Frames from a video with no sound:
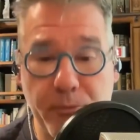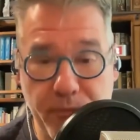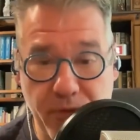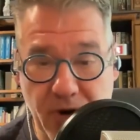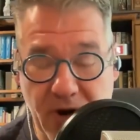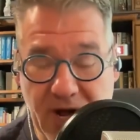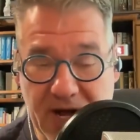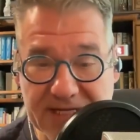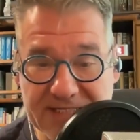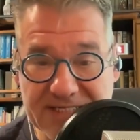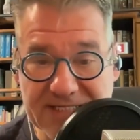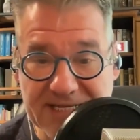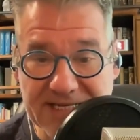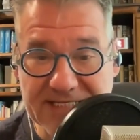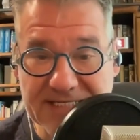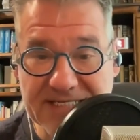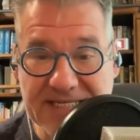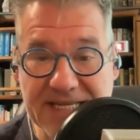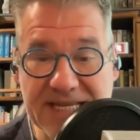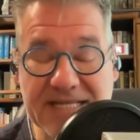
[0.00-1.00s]

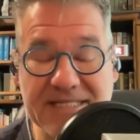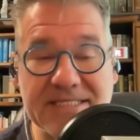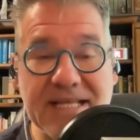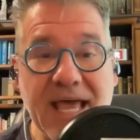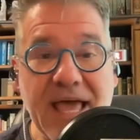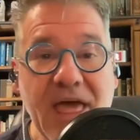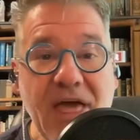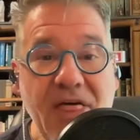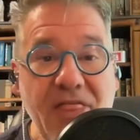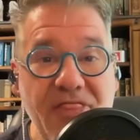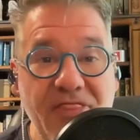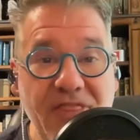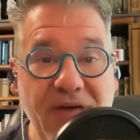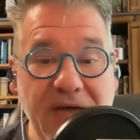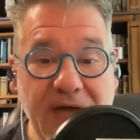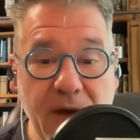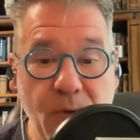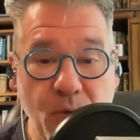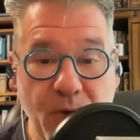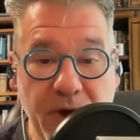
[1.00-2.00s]
processes
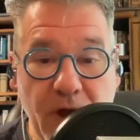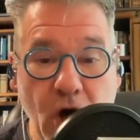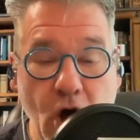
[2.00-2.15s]
that we